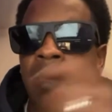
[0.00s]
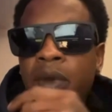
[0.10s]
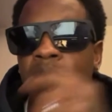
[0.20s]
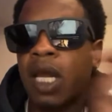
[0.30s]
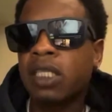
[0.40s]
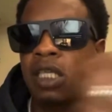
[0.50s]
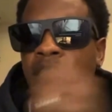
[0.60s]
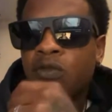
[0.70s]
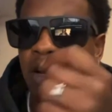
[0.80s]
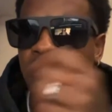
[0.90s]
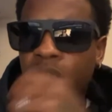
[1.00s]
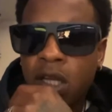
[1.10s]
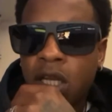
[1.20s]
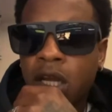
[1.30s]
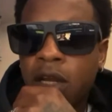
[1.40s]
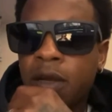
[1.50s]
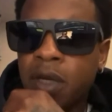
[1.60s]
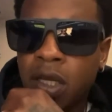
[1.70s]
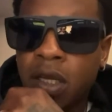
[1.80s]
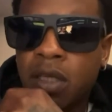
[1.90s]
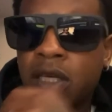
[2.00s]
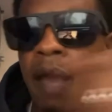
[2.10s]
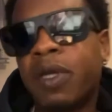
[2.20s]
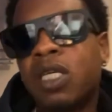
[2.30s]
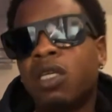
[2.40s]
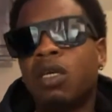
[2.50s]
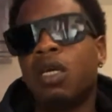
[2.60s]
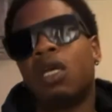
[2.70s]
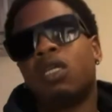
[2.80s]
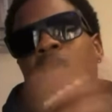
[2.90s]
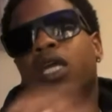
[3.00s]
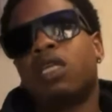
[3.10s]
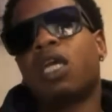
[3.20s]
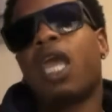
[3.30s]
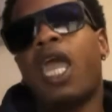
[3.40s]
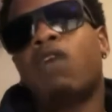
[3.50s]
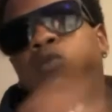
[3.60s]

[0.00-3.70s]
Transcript: But when I see run, run, you heard me. Look, that bitch hit. They hit the gas.